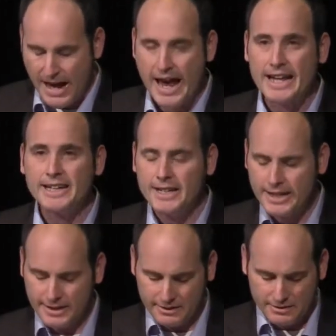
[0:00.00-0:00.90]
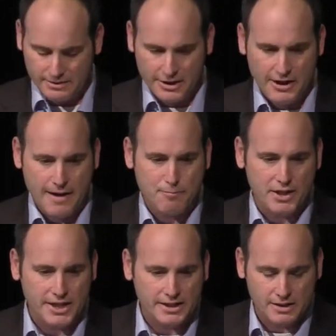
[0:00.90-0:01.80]
And indeed, there have
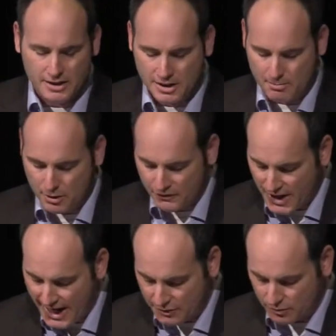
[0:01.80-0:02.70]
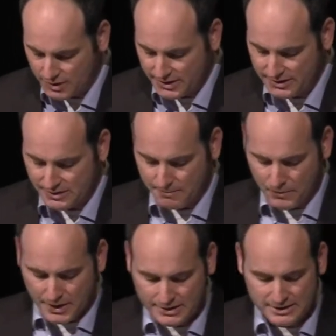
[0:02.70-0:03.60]
been a number of casualties.
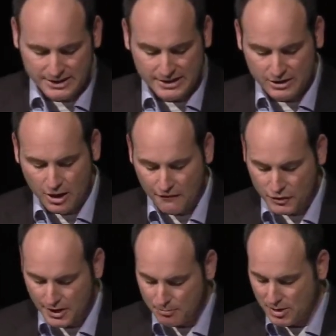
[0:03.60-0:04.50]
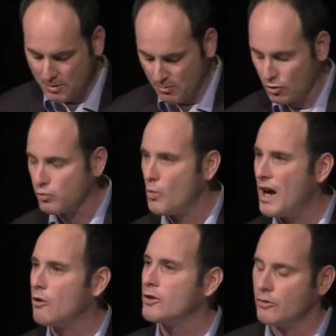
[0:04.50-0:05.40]
This list offers up some of the most
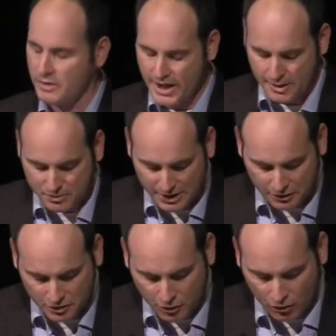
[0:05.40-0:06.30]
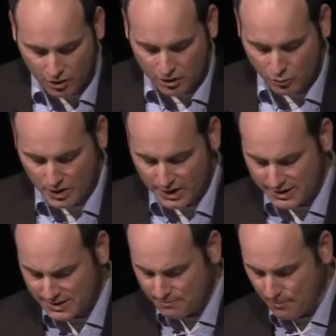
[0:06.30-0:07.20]
well-known names that are no longer with
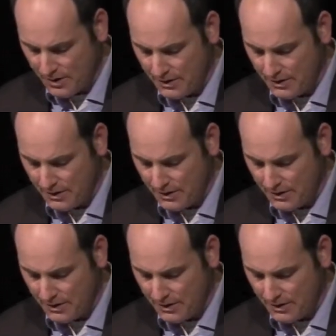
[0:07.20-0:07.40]
us.